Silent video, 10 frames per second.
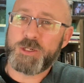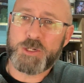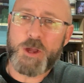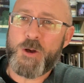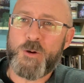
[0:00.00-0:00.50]
to
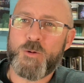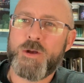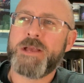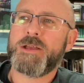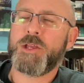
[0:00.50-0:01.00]
know
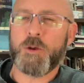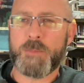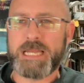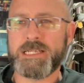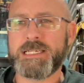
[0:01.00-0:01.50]
you're
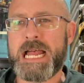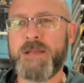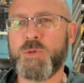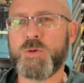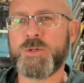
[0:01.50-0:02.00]
my
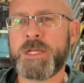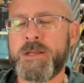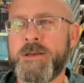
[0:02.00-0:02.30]
disciples,